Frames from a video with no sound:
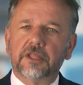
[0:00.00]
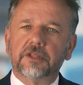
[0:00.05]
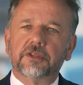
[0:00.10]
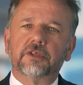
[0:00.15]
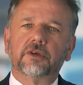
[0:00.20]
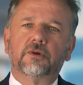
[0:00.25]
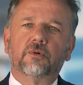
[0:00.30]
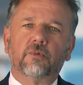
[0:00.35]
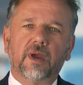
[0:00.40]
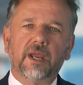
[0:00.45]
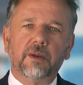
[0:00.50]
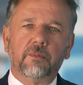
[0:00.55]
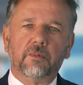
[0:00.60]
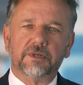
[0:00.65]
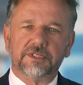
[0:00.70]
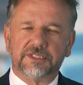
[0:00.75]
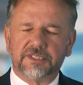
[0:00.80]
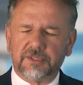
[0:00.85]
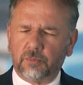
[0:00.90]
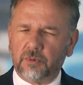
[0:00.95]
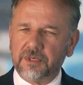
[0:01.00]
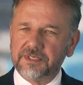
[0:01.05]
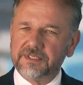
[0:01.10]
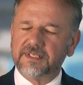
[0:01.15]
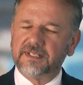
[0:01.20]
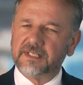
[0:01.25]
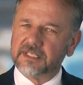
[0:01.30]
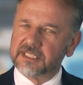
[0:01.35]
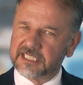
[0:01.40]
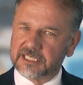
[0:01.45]
the great ones, the ones
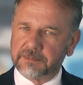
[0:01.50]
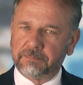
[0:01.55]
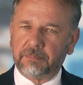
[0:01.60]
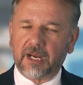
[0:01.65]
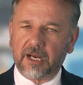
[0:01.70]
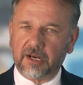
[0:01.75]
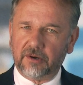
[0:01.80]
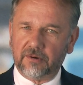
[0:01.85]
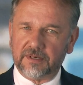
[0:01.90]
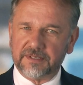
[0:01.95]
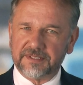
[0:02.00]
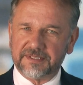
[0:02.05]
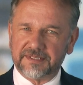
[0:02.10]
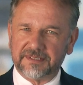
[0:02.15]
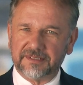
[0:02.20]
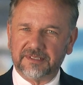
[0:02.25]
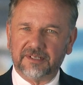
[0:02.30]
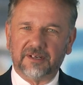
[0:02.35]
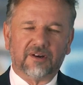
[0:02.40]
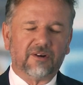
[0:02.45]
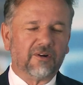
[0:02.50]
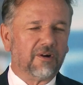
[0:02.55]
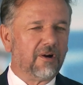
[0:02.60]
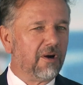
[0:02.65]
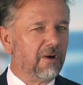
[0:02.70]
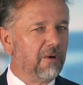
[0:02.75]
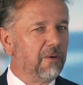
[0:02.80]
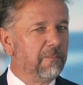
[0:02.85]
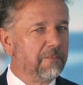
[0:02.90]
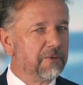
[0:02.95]
that inspire us, are
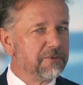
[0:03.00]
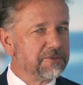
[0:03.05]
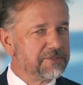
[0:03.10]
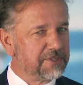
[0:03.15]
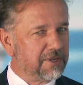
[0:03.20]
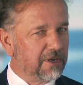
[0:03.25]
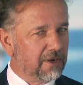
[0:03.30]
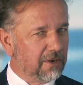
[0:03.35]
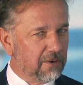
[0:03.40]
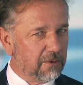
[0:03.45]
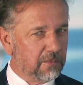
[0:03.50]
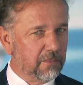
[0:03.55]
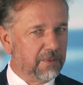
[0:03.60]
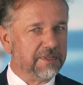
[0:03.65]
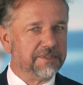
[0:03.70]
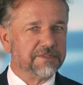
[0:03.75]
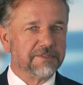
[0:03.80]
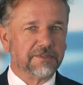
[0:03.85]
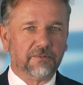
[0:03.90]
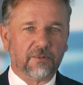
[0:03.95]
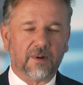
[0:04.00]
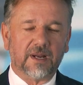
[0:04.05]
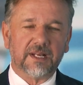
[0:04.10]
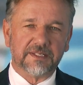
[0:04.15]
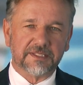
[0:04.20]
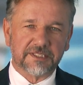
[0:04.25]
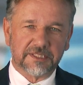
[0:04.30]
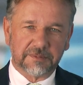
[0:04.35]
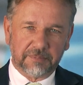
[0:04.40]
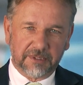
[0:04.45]
almost always
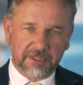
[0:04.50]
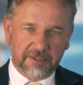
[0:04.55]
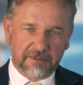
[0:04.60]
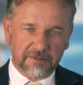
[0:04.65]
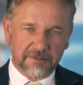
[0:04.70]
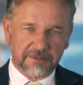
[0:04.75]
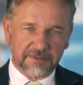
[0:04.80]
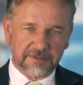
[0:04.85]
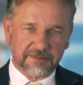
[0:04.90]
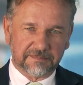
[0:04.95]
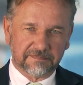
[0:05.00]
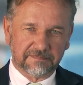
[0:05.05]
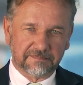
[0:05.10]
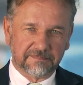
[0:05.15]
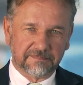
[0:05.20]
great speakers.